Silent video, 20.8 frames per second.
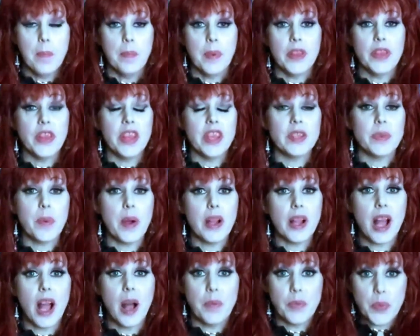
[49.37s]
but this
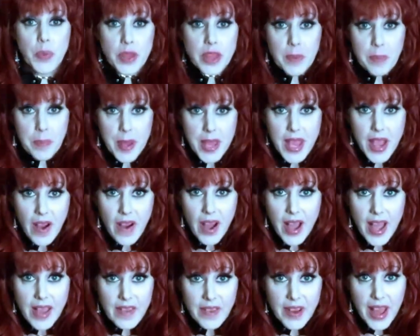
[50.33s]
one comes with the
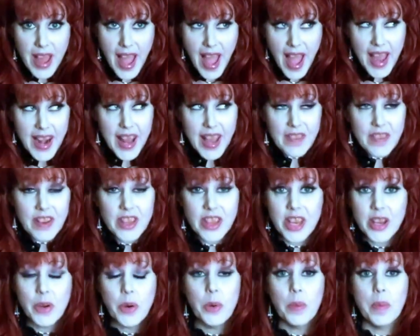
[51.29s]
Beehive and
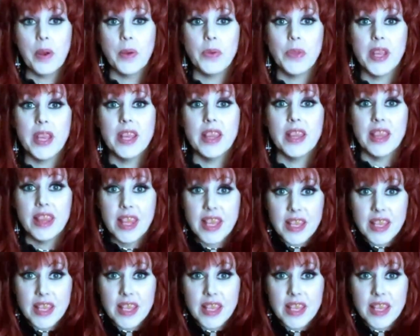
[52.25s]
everything all built in.